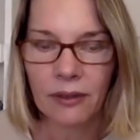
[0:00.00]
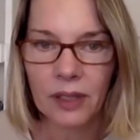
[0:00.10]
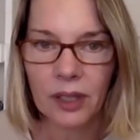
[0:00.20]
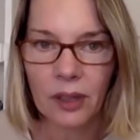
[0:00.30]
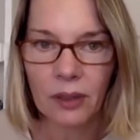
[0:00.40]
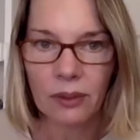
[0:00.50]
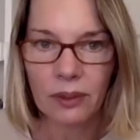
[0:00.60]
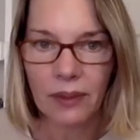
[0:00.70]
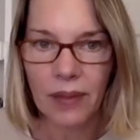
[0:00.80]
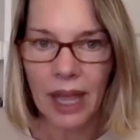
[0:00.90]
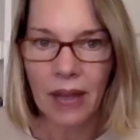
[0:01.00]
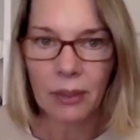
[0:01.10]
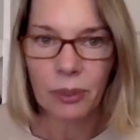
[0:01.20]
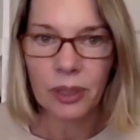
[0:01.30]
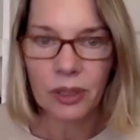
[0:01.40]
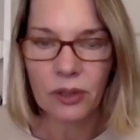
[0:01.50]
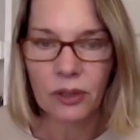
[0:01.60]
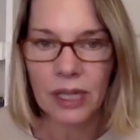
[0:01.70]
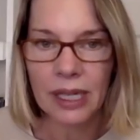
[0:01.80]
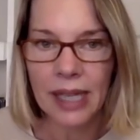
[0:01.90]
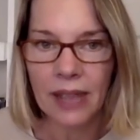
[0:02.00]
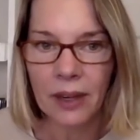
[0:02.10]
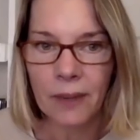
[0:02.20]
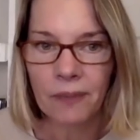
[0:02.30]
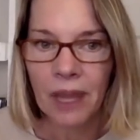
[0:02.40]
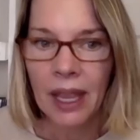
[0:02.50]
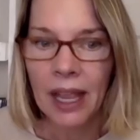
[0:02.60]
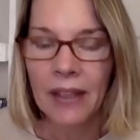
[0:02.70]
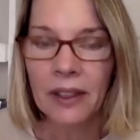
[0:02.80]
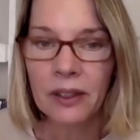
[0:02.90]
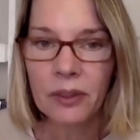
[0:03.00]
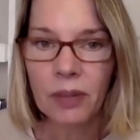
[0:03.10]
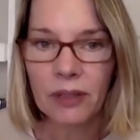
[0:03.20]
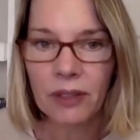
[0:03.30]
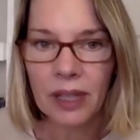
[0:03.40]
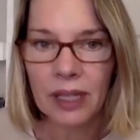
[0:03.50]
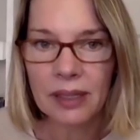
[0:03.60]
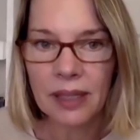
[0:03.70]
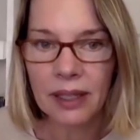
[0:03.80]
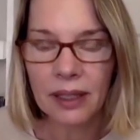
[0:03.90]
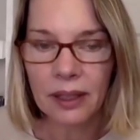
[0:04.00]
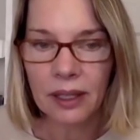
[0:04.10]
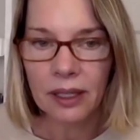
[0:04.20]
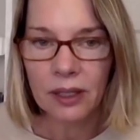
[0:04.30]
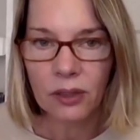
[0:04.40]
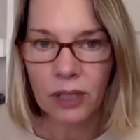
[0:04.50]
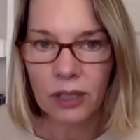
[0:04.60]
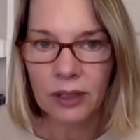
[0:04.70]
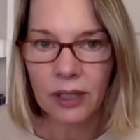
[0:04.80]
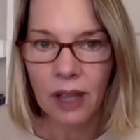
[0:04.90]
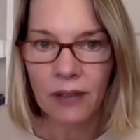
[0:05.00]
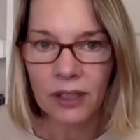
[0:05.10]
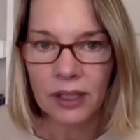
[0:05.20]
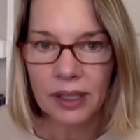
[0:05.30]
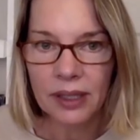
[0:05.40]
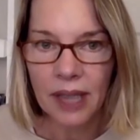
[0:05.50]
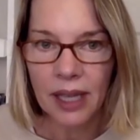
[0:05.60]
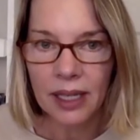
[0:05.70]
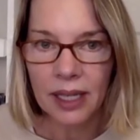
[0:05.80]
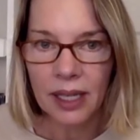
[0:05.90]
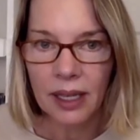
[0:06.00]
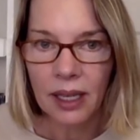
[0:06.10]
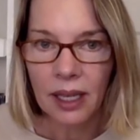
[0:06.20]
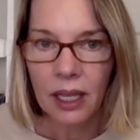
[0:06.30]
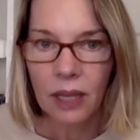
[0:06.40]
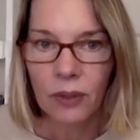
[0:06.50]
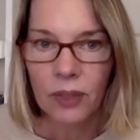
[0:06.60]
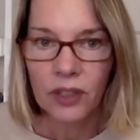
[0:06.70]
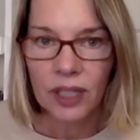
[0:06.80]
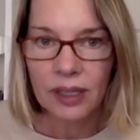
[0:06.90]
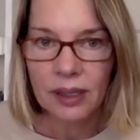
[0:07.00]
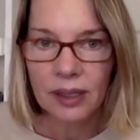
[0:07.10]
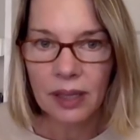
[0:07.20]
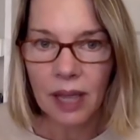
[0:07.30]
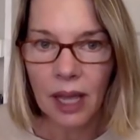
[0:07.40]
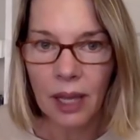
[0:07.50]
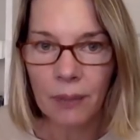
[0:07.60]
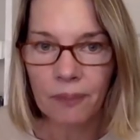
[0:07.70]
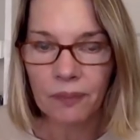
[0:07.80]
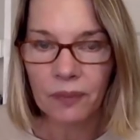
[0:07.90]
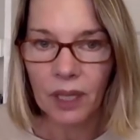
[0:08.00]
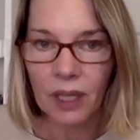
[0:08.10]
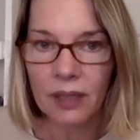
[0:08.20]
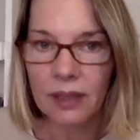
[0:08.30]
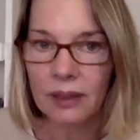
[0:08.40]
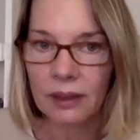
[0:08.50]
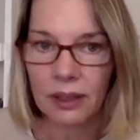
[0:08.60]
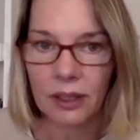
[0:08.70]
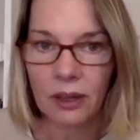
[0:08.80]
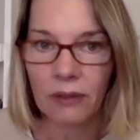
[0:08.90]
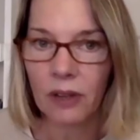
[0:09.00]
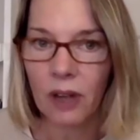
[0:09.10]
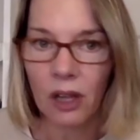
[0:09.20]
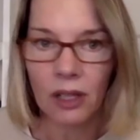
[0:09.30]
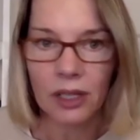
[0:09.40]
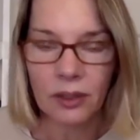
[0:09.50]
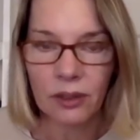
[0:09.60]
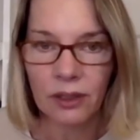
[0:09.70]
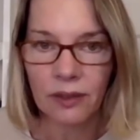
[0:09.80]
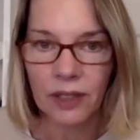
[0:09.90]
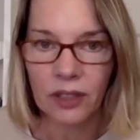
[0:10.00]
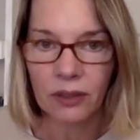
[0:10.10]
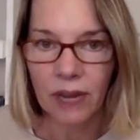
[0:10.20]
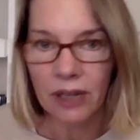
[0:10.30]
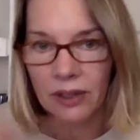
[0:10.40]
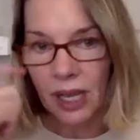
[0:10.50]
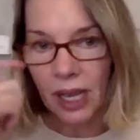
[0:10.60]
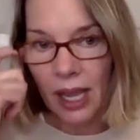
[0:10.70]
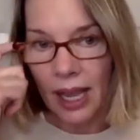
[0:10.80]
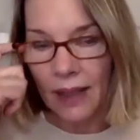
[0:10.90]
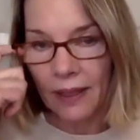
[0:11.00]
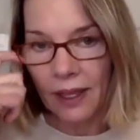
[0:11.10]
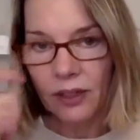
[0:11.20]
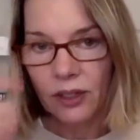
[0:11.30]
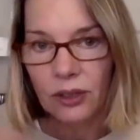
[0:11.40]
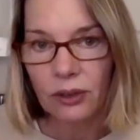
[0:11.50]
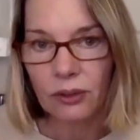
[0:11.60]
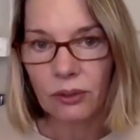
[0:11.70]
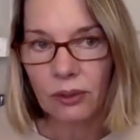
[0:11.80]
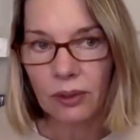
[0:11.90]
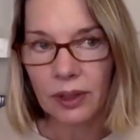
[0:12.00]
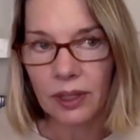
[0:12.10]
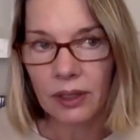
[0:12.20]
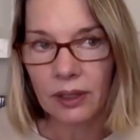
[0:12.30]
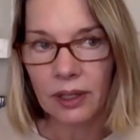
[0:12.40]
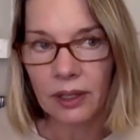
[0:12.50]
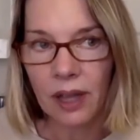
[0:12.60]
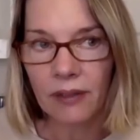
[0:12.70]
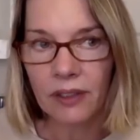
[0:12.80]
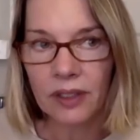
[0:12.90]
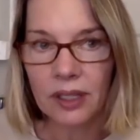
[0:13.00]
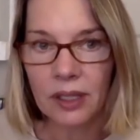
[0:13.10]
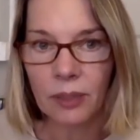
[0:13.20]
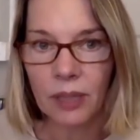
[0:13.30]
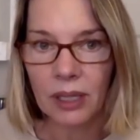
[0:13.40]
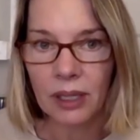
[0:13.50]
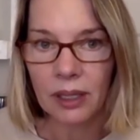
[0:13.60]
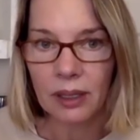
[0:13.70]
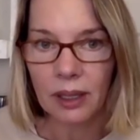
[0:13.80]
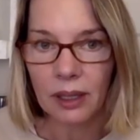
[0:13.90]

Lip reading: you know, how to put a story together. And then there's wonderful things like the Historical Novel Society, which is, you know, for all historical fiction writers. And they do, their conference is going to be